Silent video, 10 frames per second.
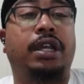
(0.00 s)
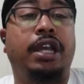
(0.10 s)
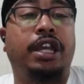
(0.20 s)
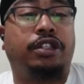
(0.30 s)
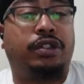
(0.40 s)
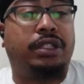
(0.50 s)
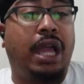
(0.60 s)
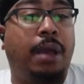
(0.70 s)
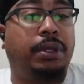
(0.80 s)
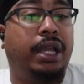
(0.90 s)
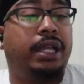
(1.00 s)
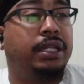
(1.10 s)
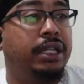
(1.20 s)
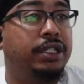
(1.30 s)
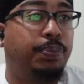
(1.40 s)
So stop letting
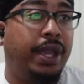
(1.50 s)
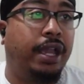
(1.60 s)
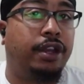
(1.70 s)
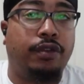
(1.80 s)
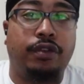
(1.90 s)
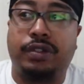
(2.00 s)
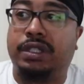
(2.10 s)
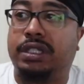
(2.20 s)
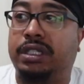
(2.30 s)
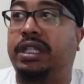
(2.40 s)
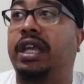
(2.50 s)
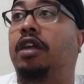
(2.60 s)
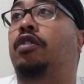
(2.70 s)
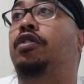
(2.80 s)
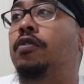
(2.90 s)
these panderers tell
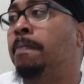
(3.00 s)
you,